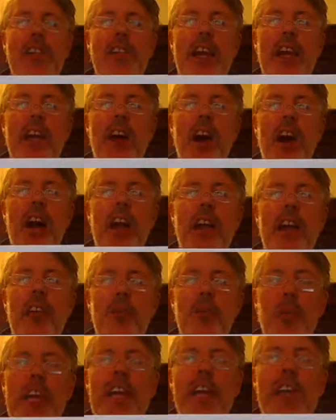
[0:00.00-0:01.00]
that all
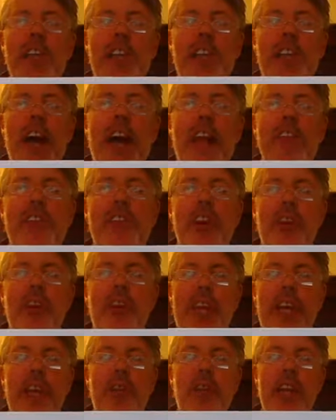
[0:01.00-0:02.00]
three sides are
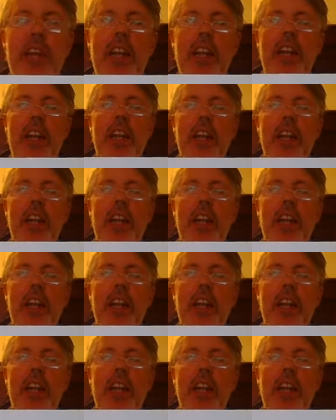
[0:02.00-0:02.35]
equal.